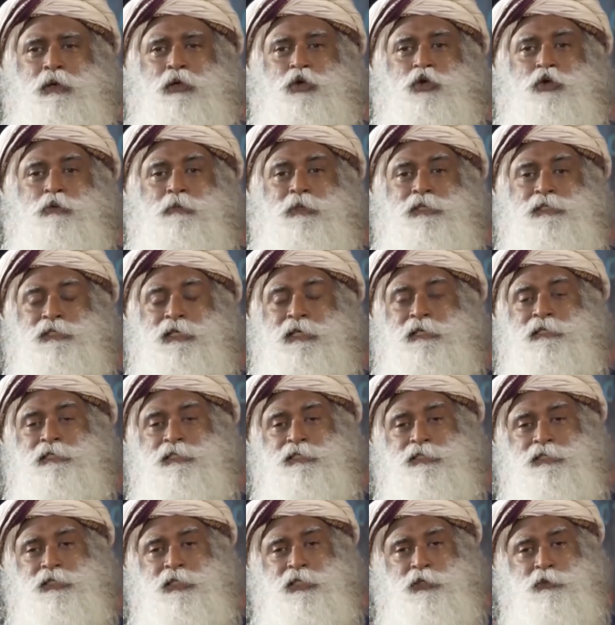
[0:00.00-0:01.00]
you must
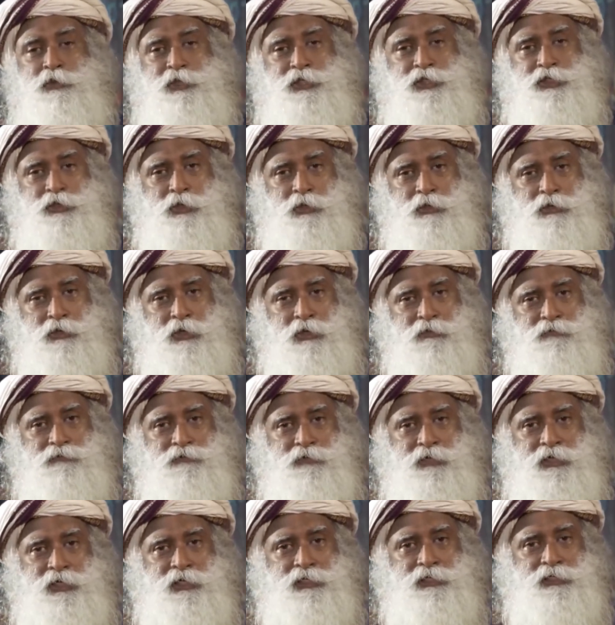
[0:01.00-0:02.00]
extinguish your
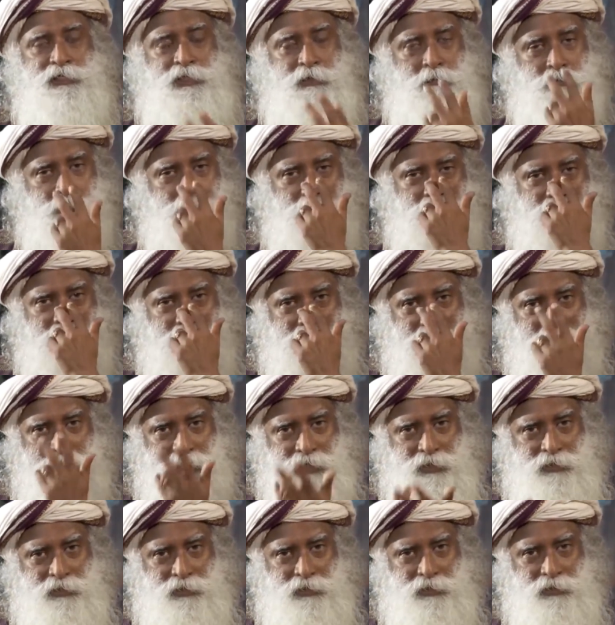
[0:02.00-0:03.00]
confidence and bring
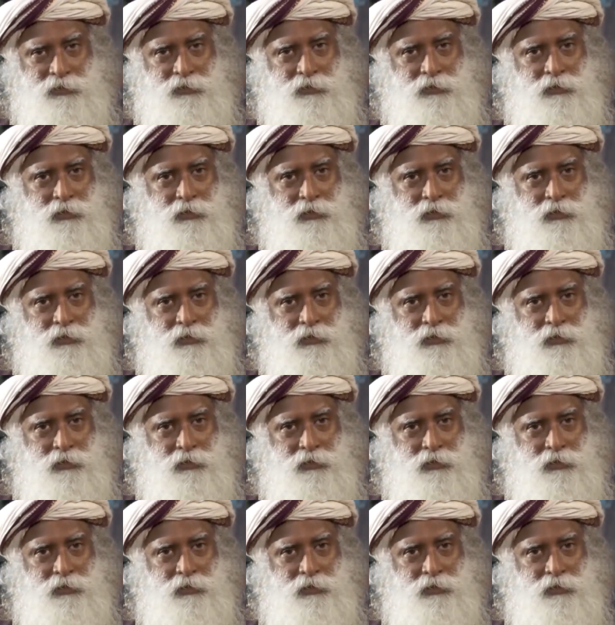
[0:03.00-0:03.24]
clarity.